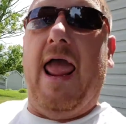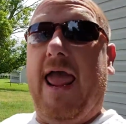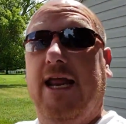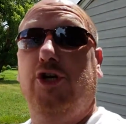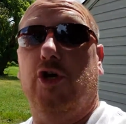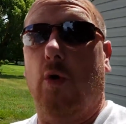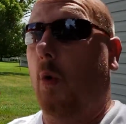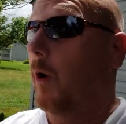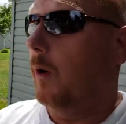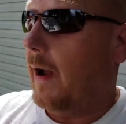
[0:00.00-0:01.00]
engine
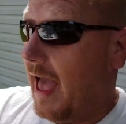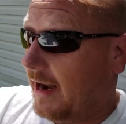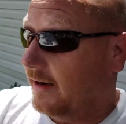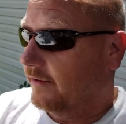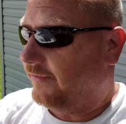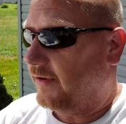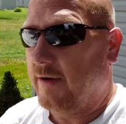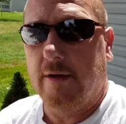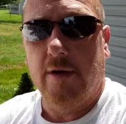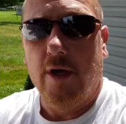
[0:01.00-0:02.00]
oil additive
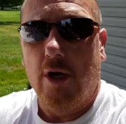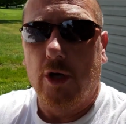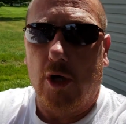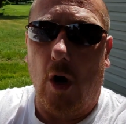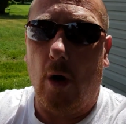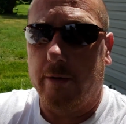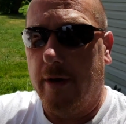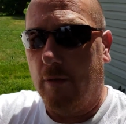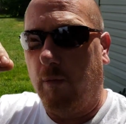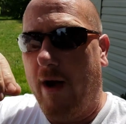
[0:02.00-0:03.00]
called
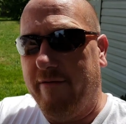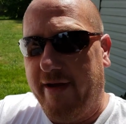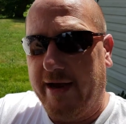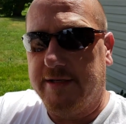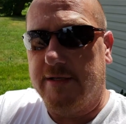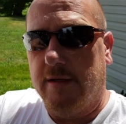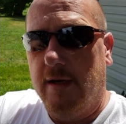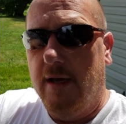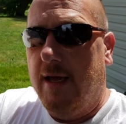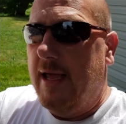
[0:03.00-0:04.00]
RevX.
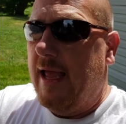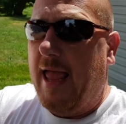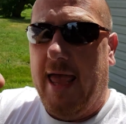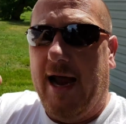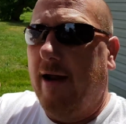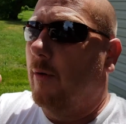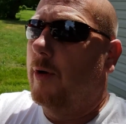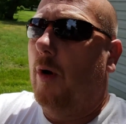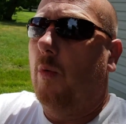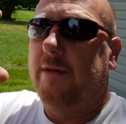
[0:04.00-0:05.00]
And I don't
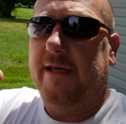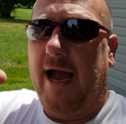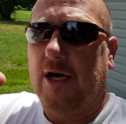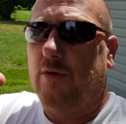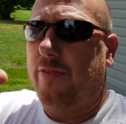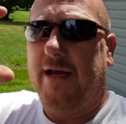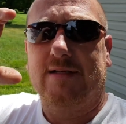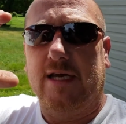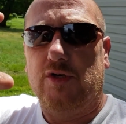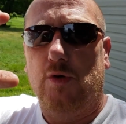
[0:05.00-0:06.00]
know what the actual, I think
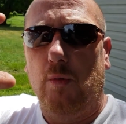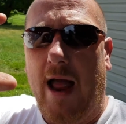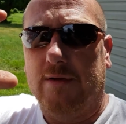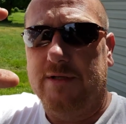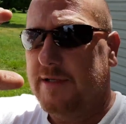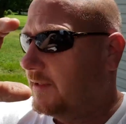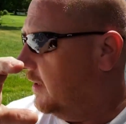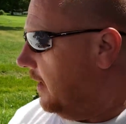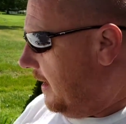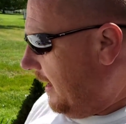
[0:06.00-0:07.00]
it's like 2 ounces,
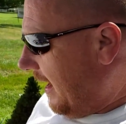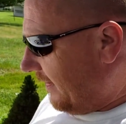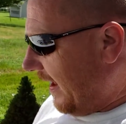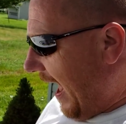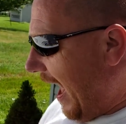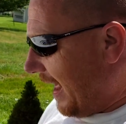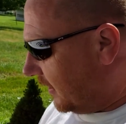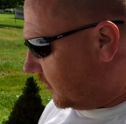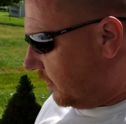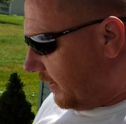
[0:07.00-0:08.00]
and they add
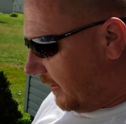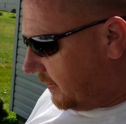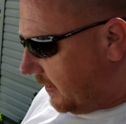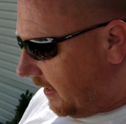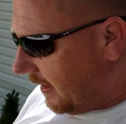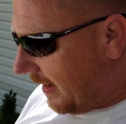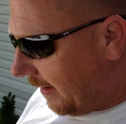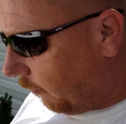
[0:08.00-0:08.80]
it to this. And it